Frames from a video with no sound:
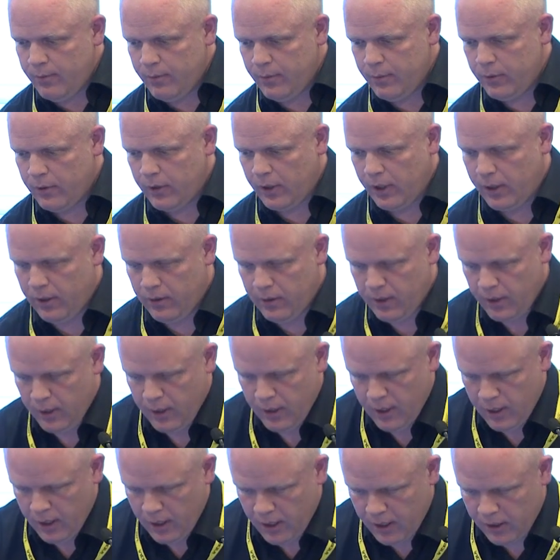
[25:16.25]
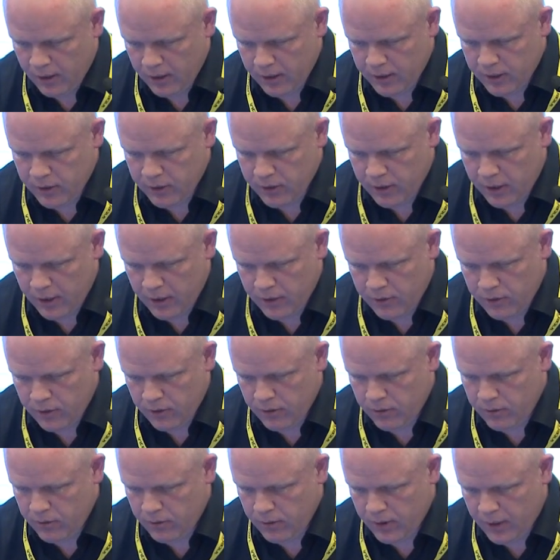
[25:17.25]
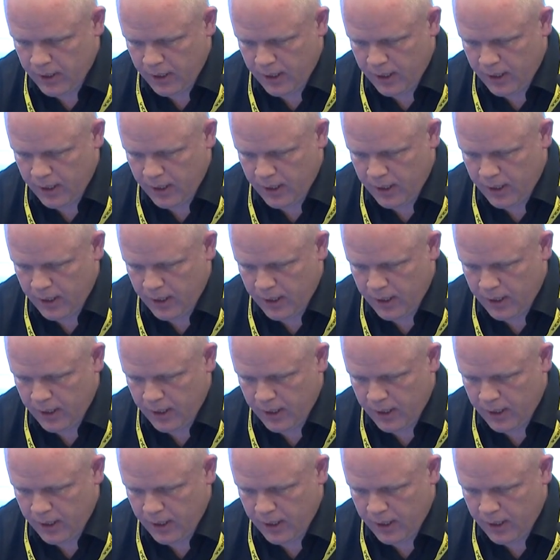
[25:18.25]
So I'll just go to